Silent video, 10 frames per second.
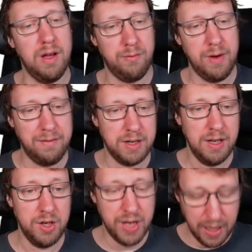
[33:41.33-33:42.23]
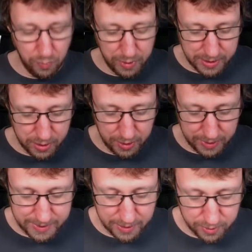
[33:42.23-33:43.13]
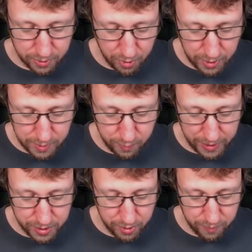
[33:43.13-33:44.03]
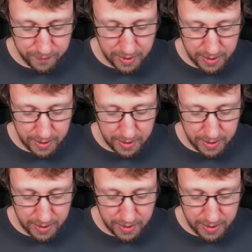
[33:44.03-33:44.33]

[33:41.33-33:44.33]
If we have a channel with a certain signal-to-noise ratio,